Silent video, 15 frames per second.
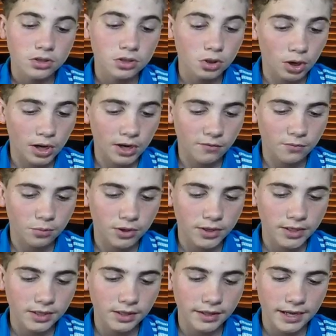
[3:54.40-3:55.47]
This tie-off
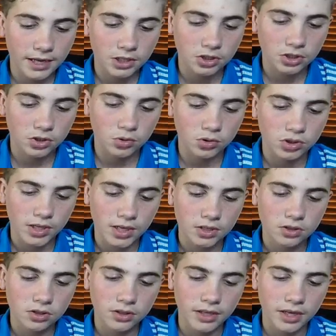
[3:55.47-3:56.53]
point allows you to
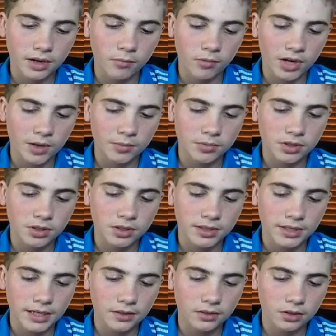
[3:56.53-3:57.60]
adjust the camera up
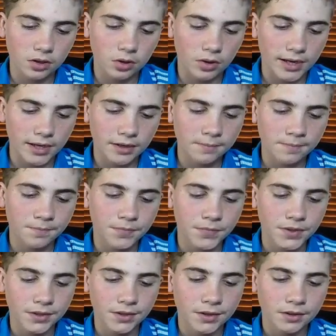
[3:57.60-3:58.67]
and down the line.
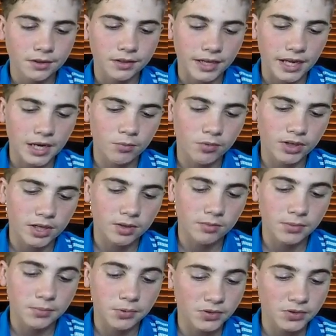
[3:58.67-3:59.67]
The camera can be